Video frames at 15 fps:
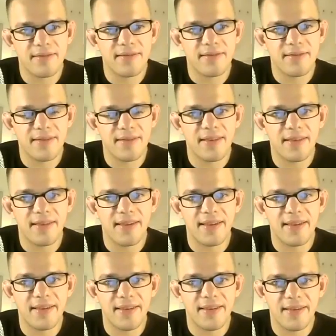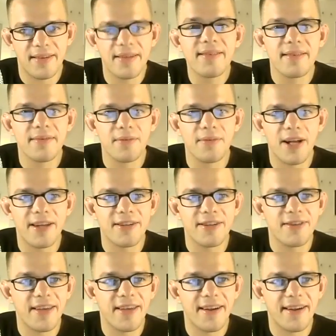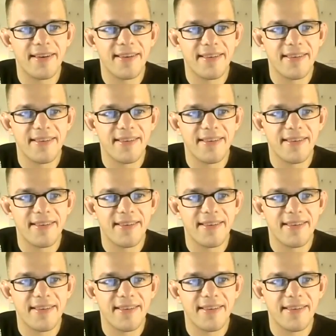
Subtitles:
I'm glad you're there.